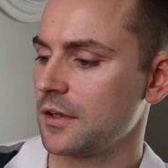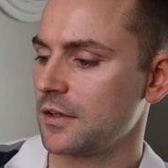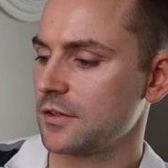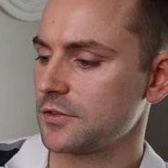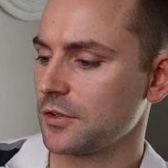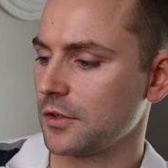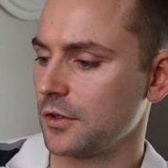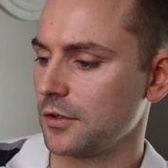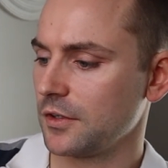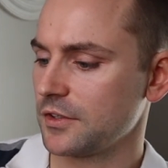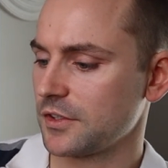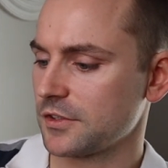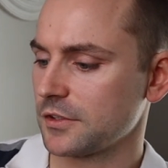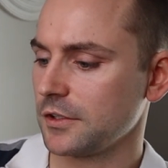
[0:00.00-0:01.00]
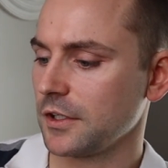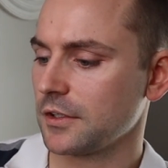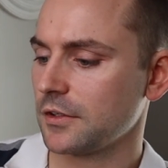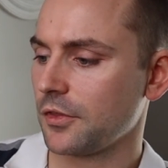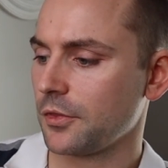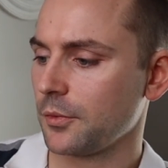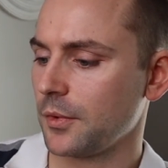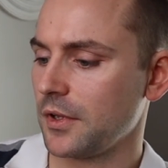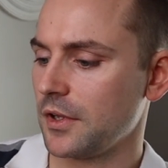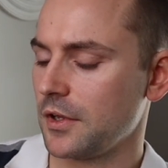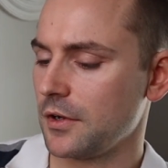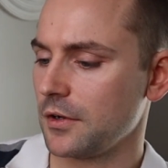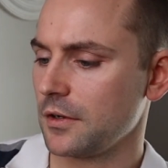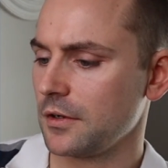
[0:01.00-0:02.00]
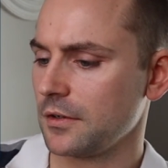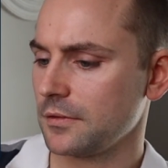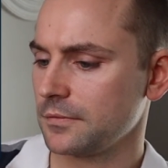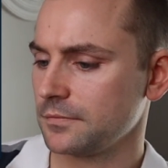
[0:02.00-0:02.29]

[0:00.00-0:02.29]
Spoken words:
So let's just click the 3 year.